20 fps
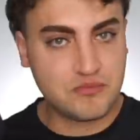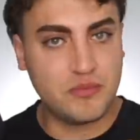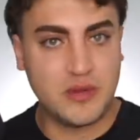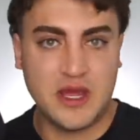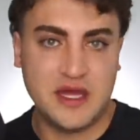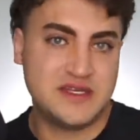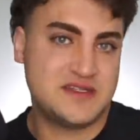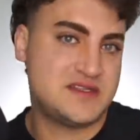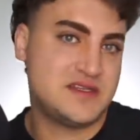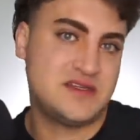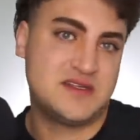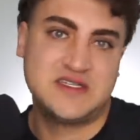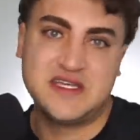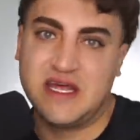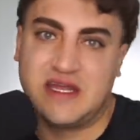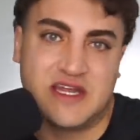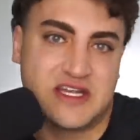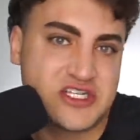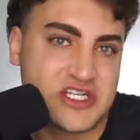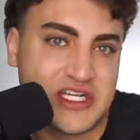it
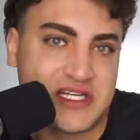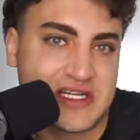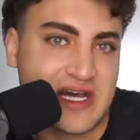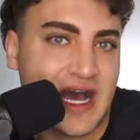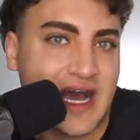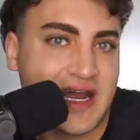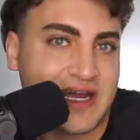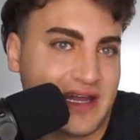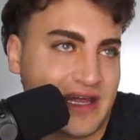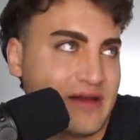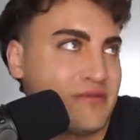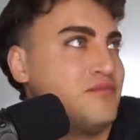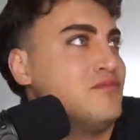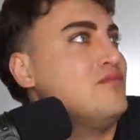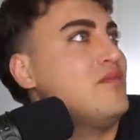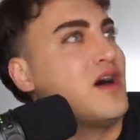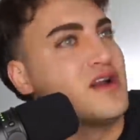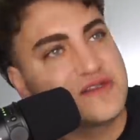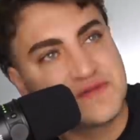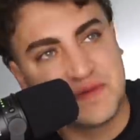said that she died like
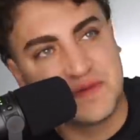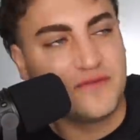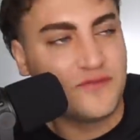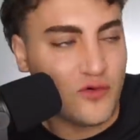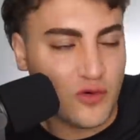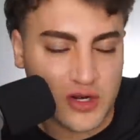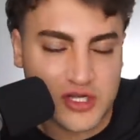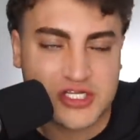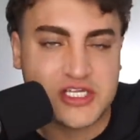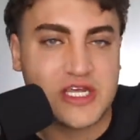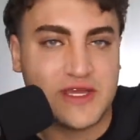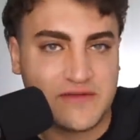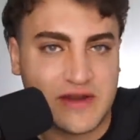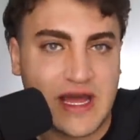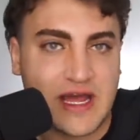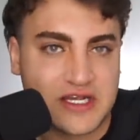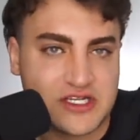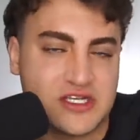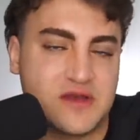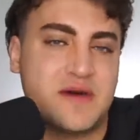months before she even
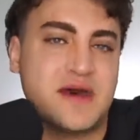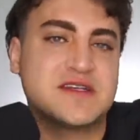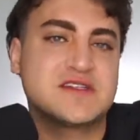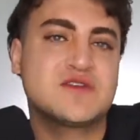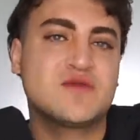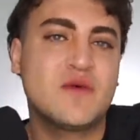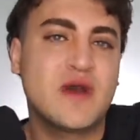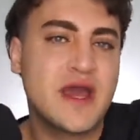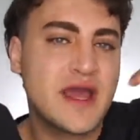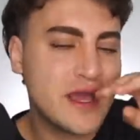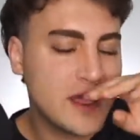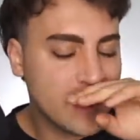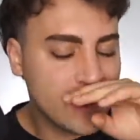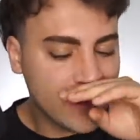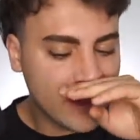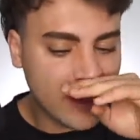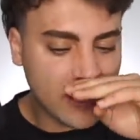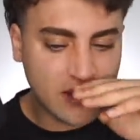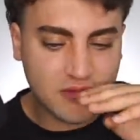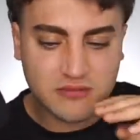actually passed away.
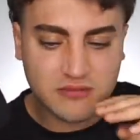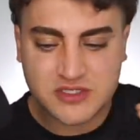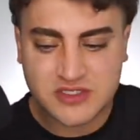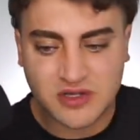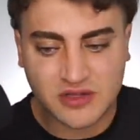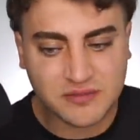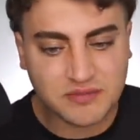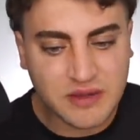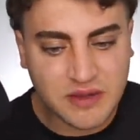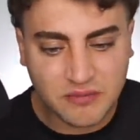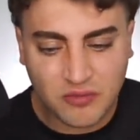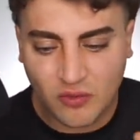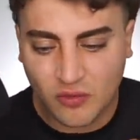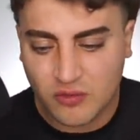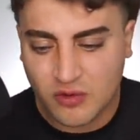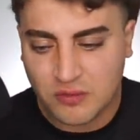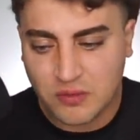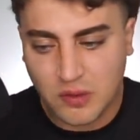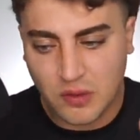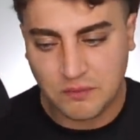Um, so like people
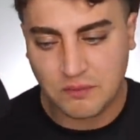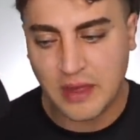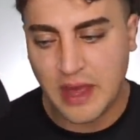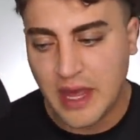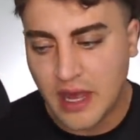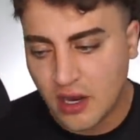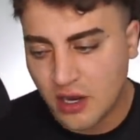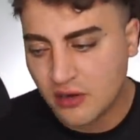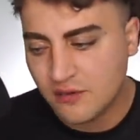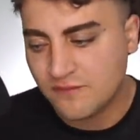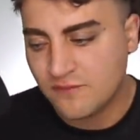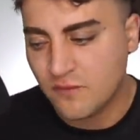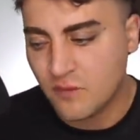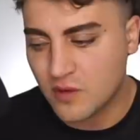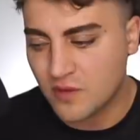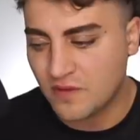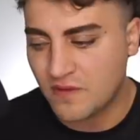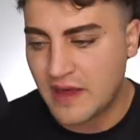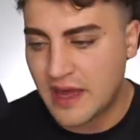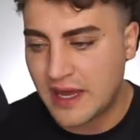were prepared
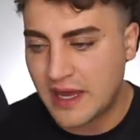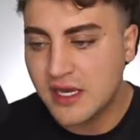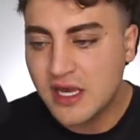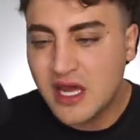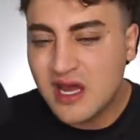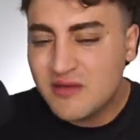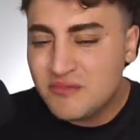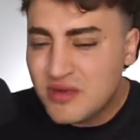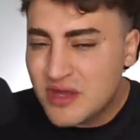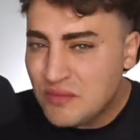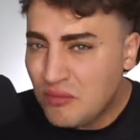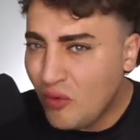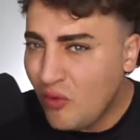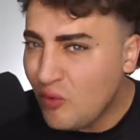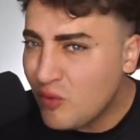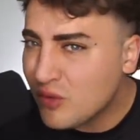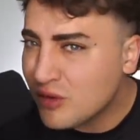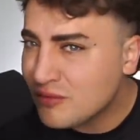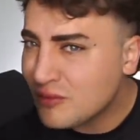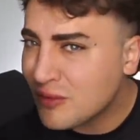for that. People
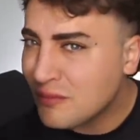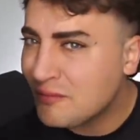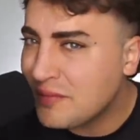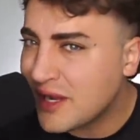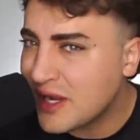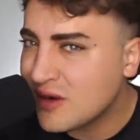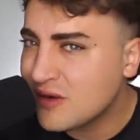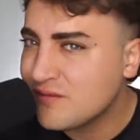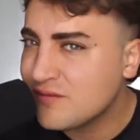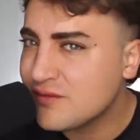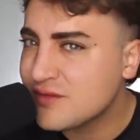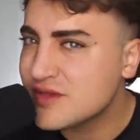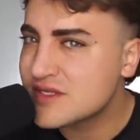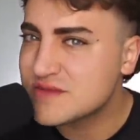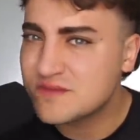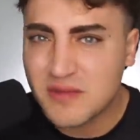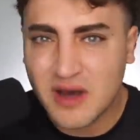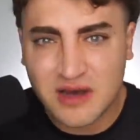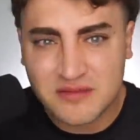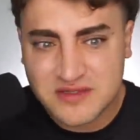weren't prepared for this
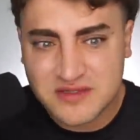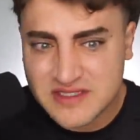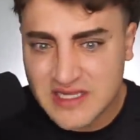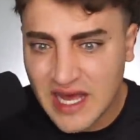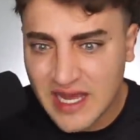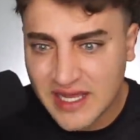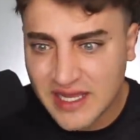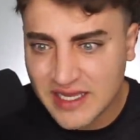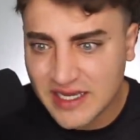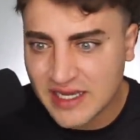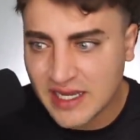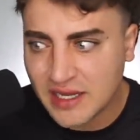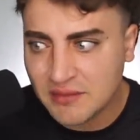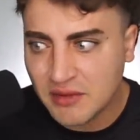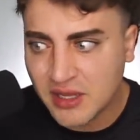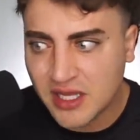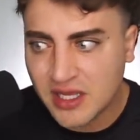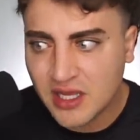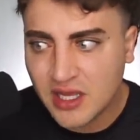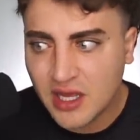Bob Saget, and I'm
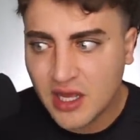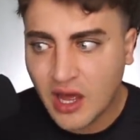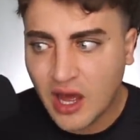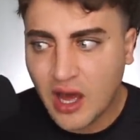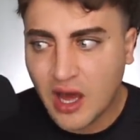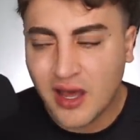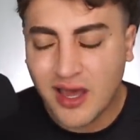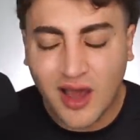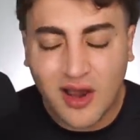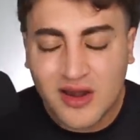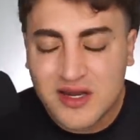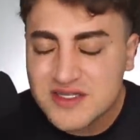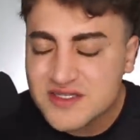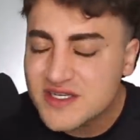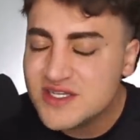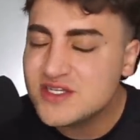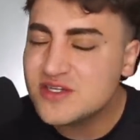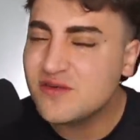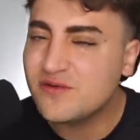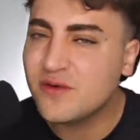like, I
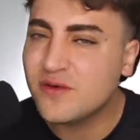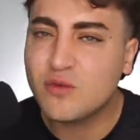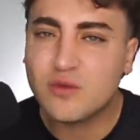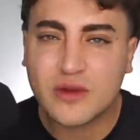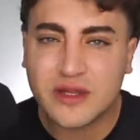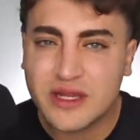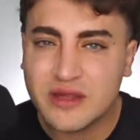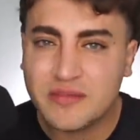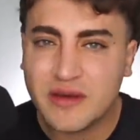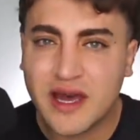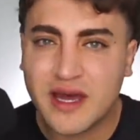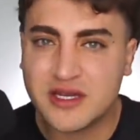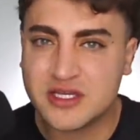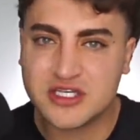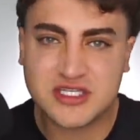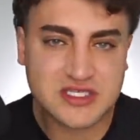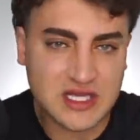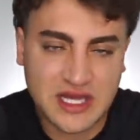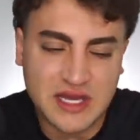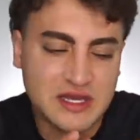honestly do feel really bad
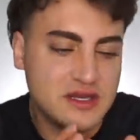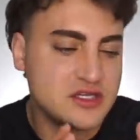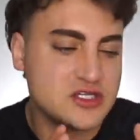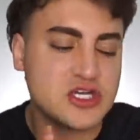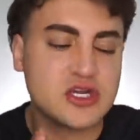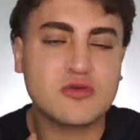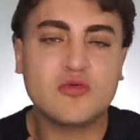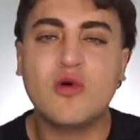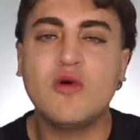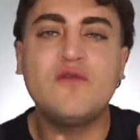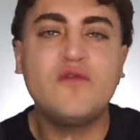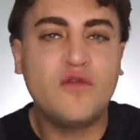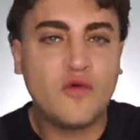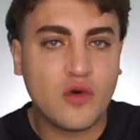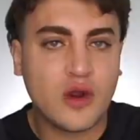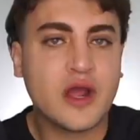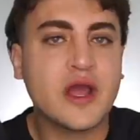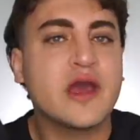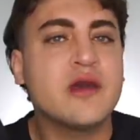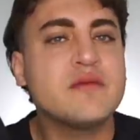just in general
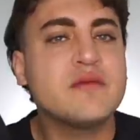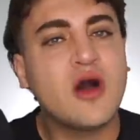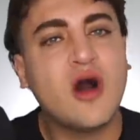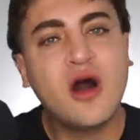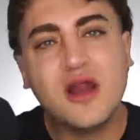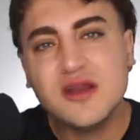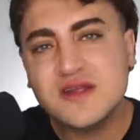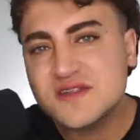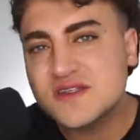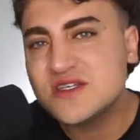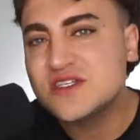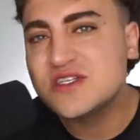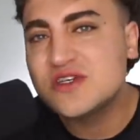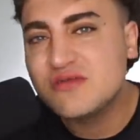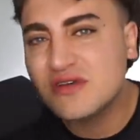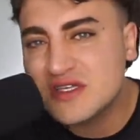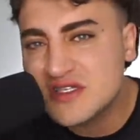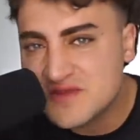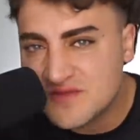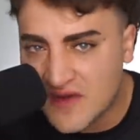for him, and honestly to
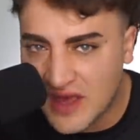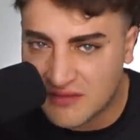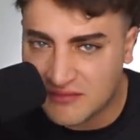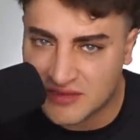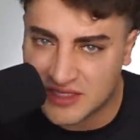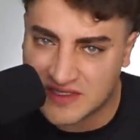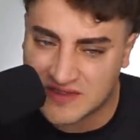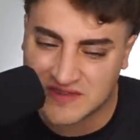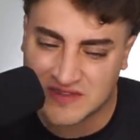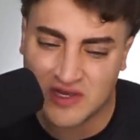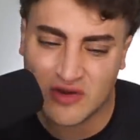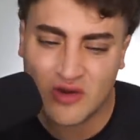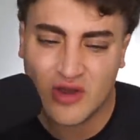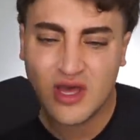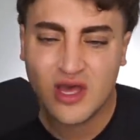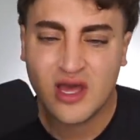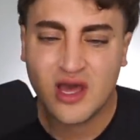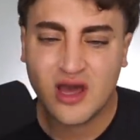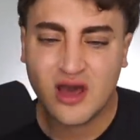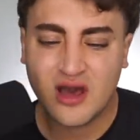his family. So
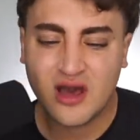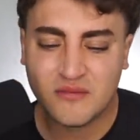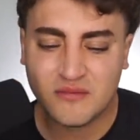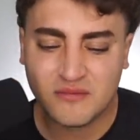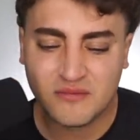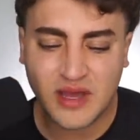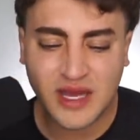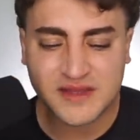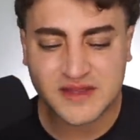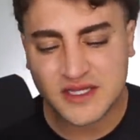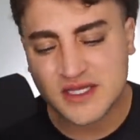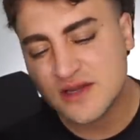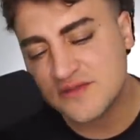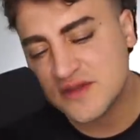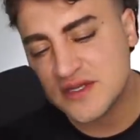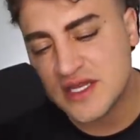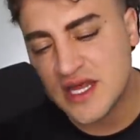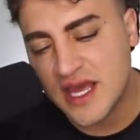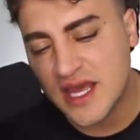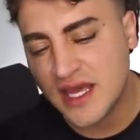um, at the end of
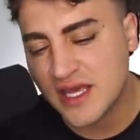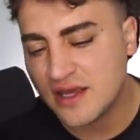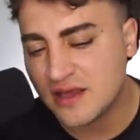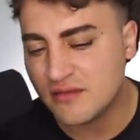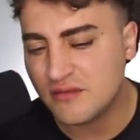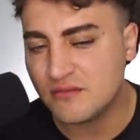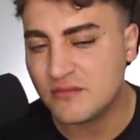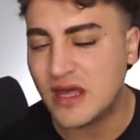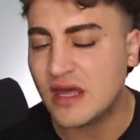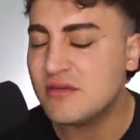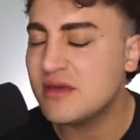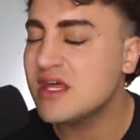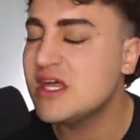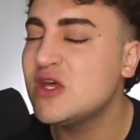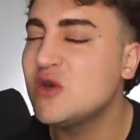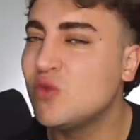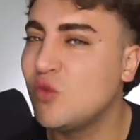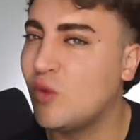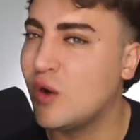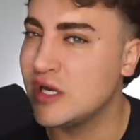the day, maybe
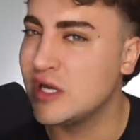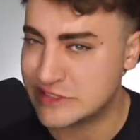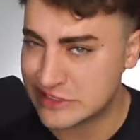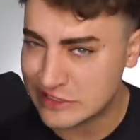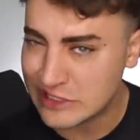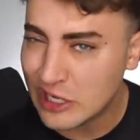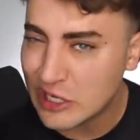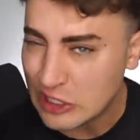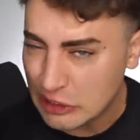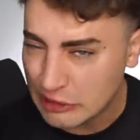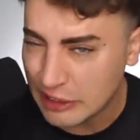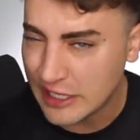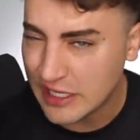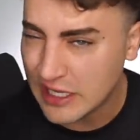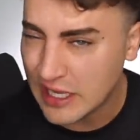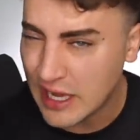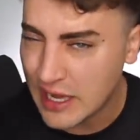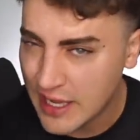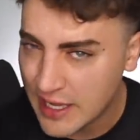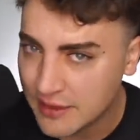he wasn't a great
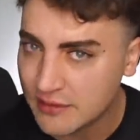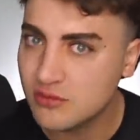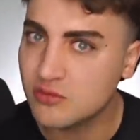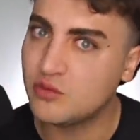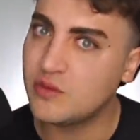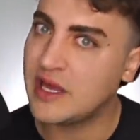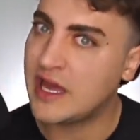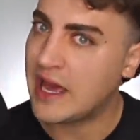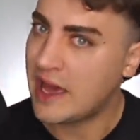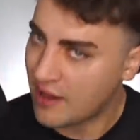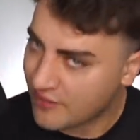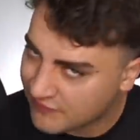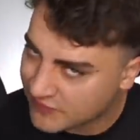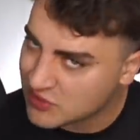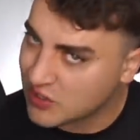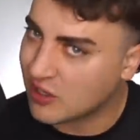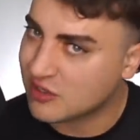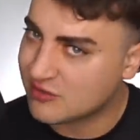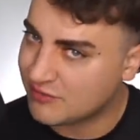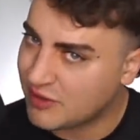guy. We have
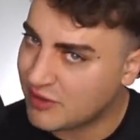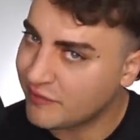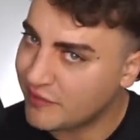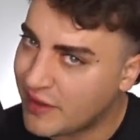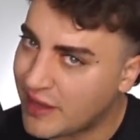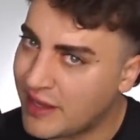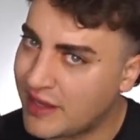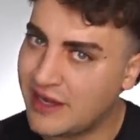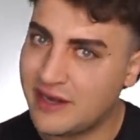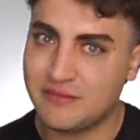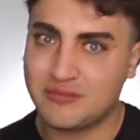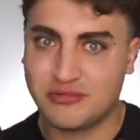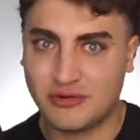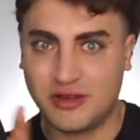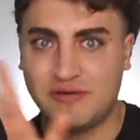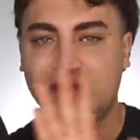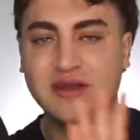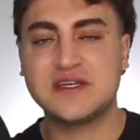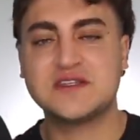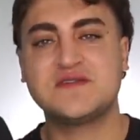talked about that in a
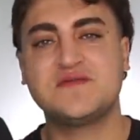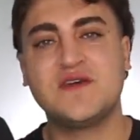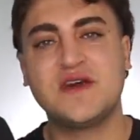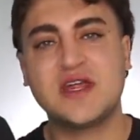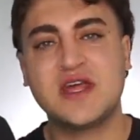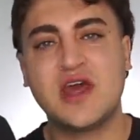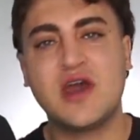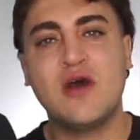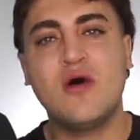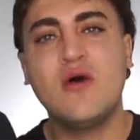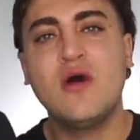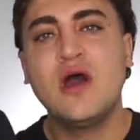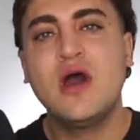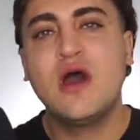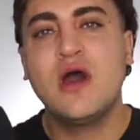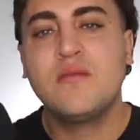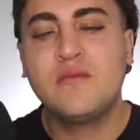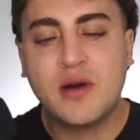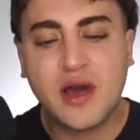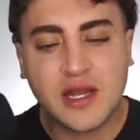previous video,
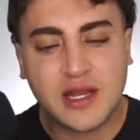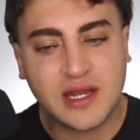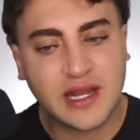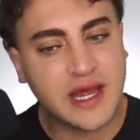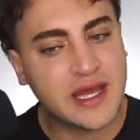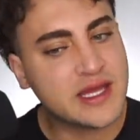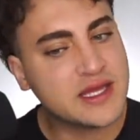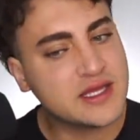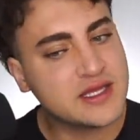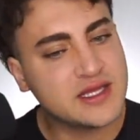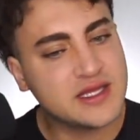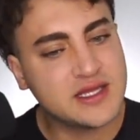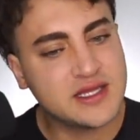but like